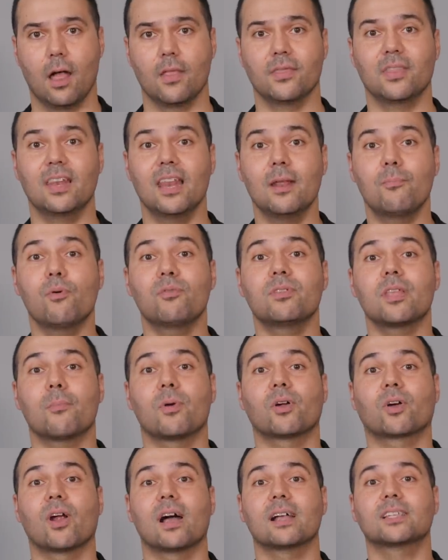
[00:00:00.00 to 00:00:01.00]
The Liberal
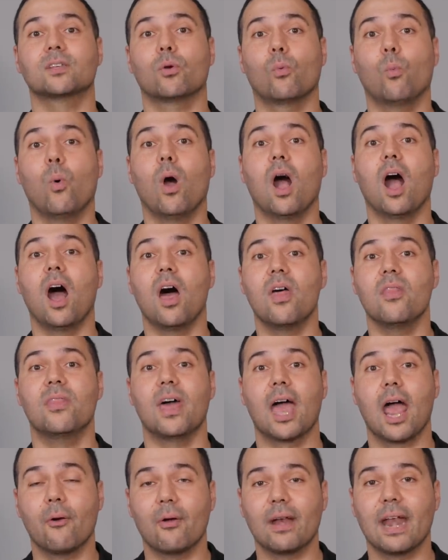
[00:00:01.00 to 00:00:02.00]
Democrats were
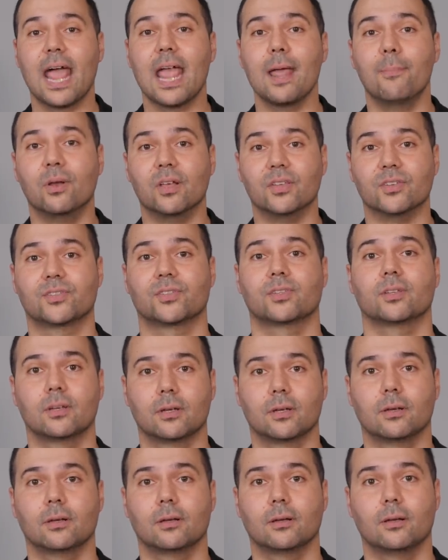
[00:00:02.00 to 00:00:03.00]
their enablers,
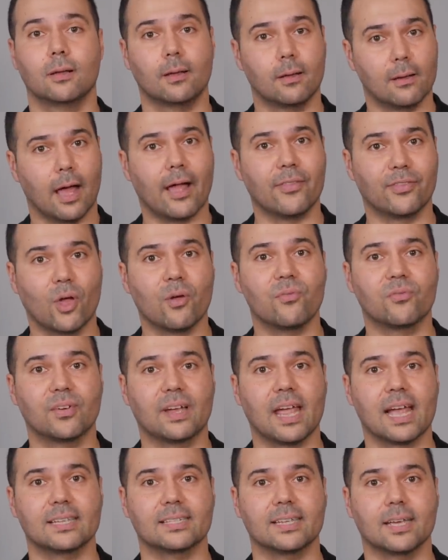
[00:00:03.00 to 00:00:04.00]
and don't
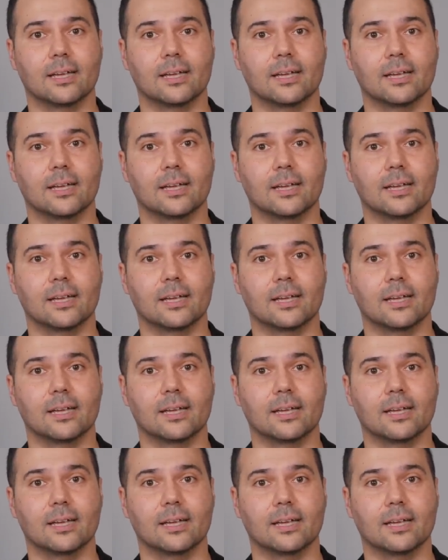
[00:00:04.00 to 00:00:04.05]
forget